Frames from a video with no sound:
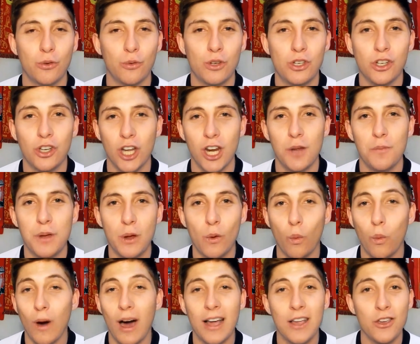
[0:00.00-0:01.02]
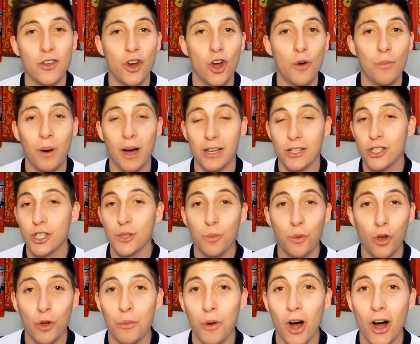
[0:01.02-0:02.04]
which is going to be won, you know, by
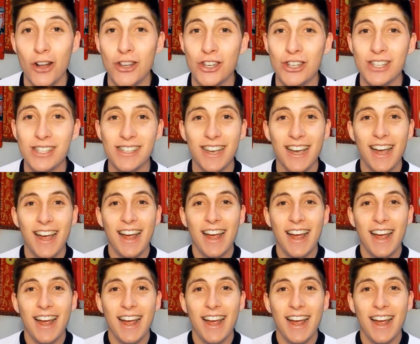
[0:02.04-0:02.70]
small margins.